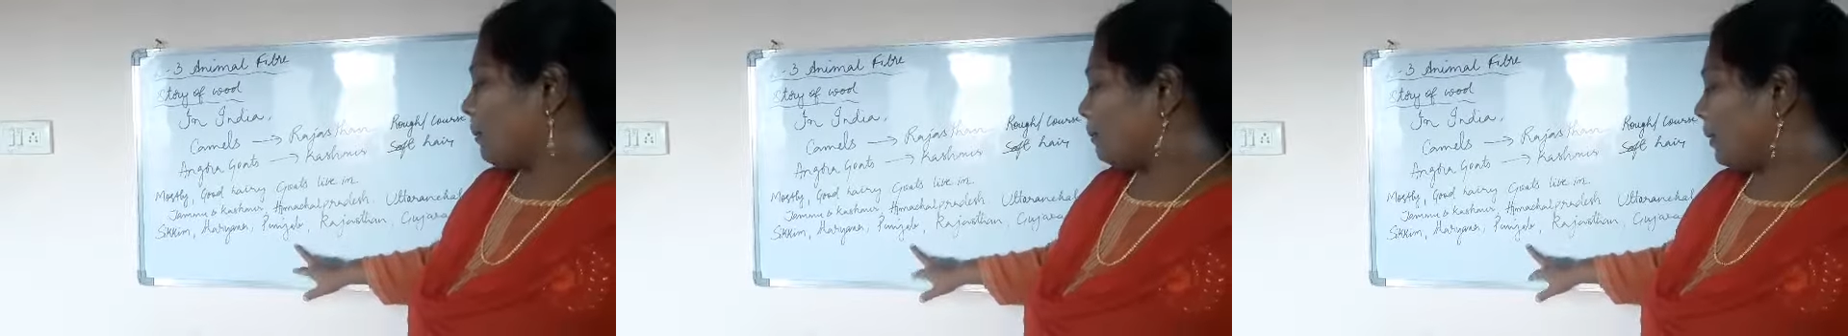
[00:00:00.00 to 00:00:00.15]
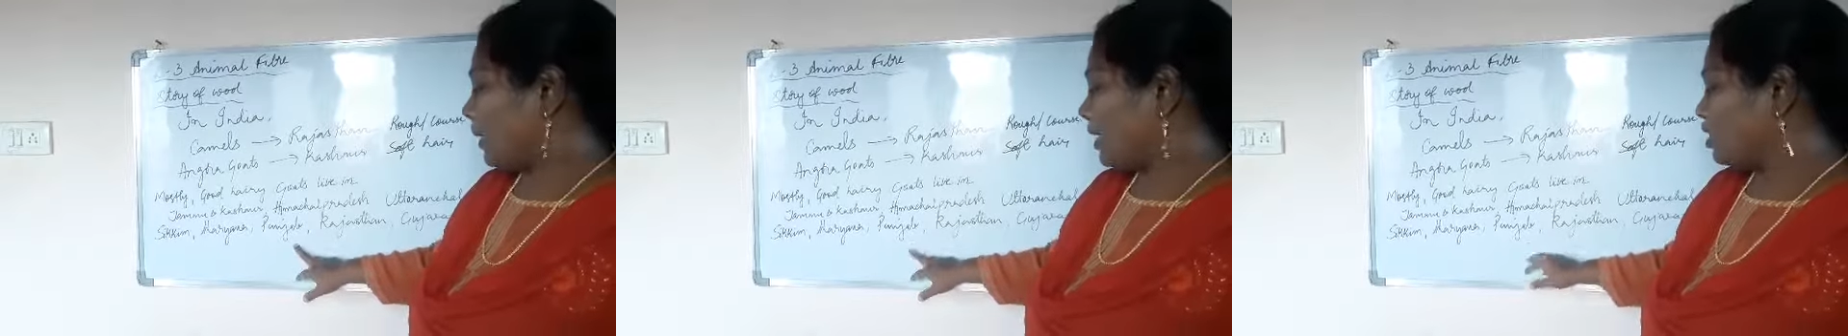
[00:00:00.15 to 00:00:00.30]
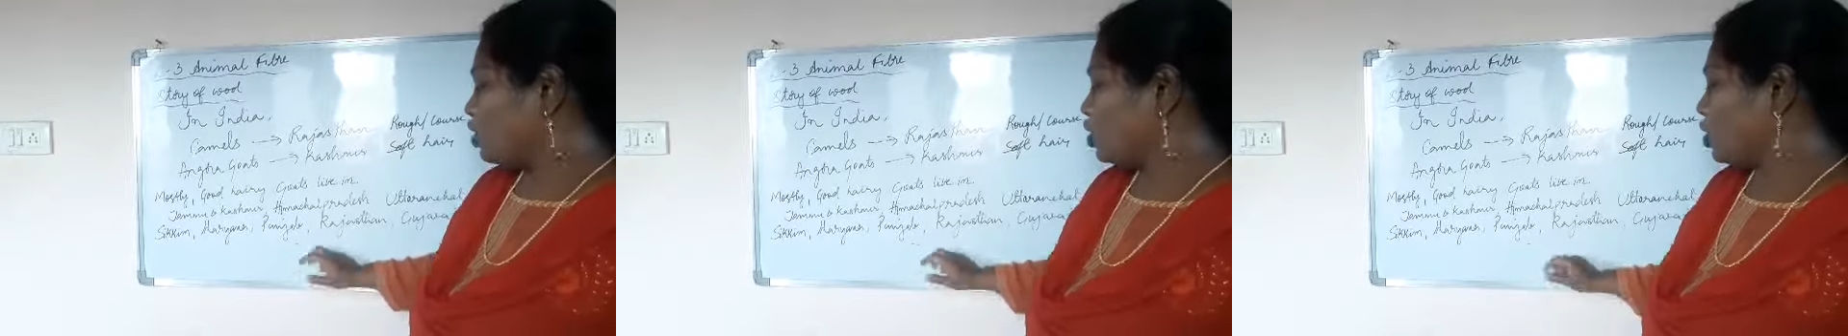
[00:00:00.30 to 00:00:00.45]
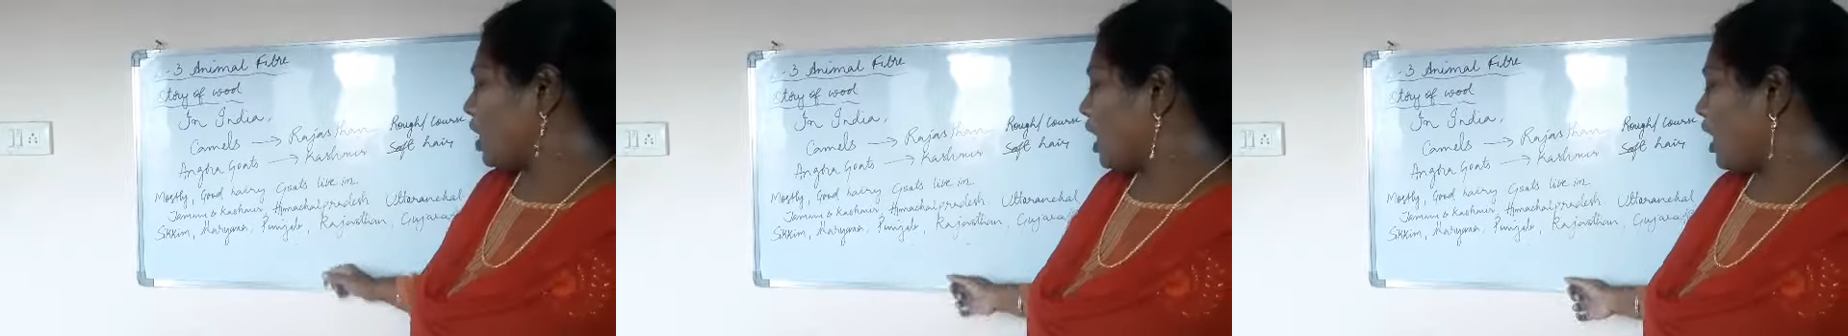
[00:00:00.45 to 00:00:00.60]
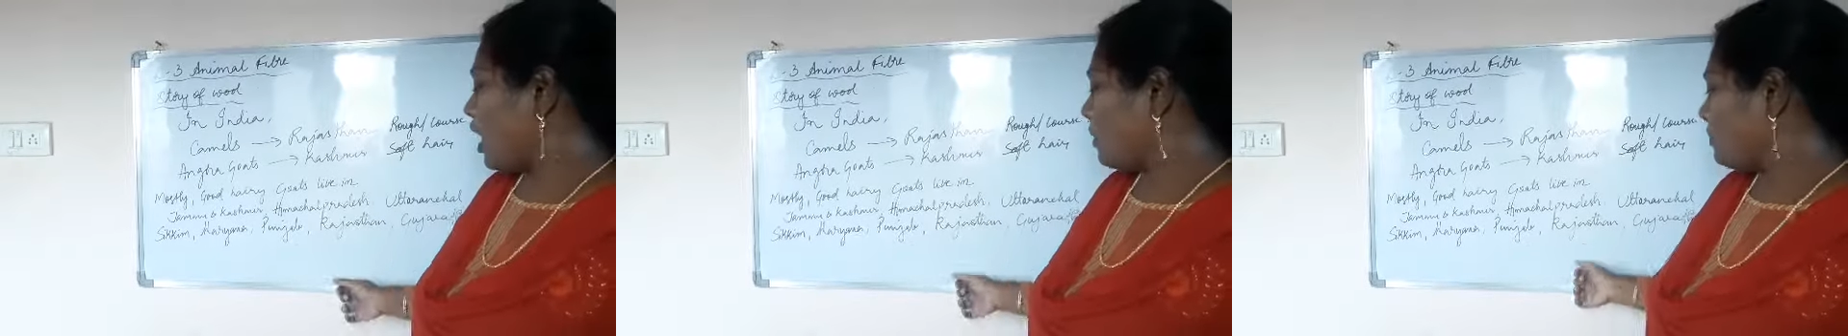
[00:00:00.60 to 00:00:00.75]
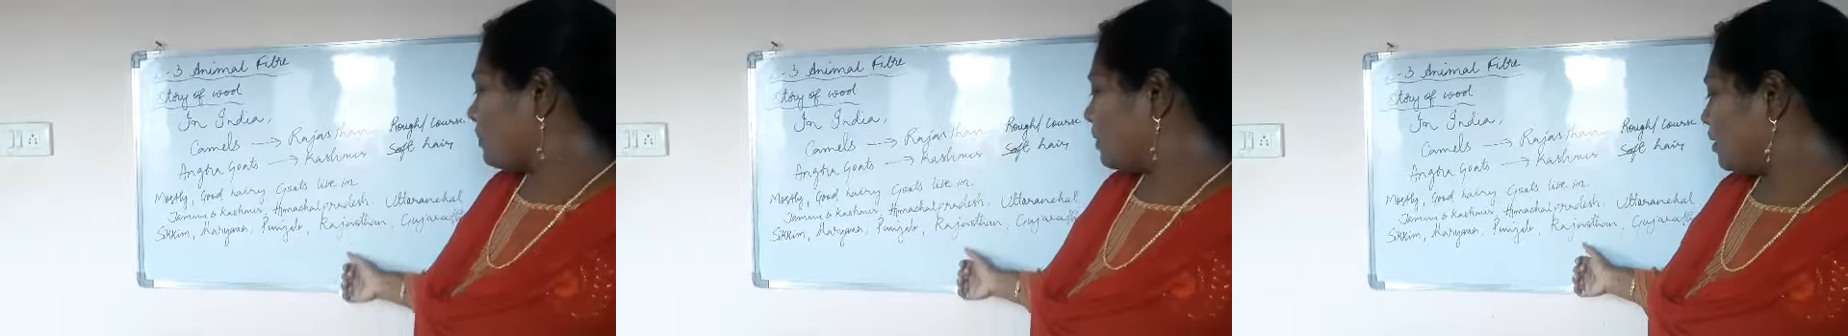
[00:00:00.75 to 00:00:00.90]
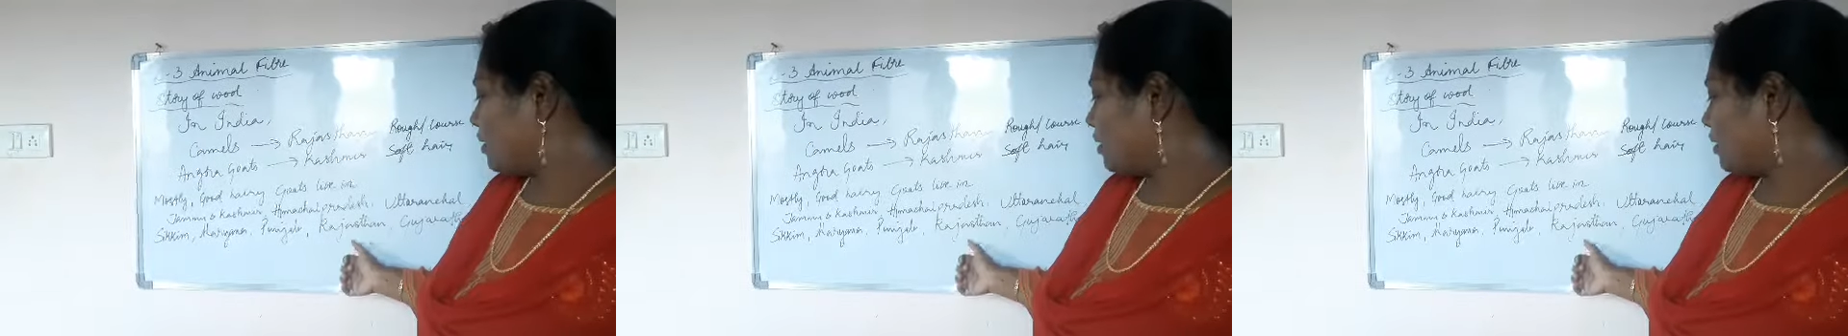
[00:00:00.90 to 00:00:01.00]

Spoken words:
Punjab,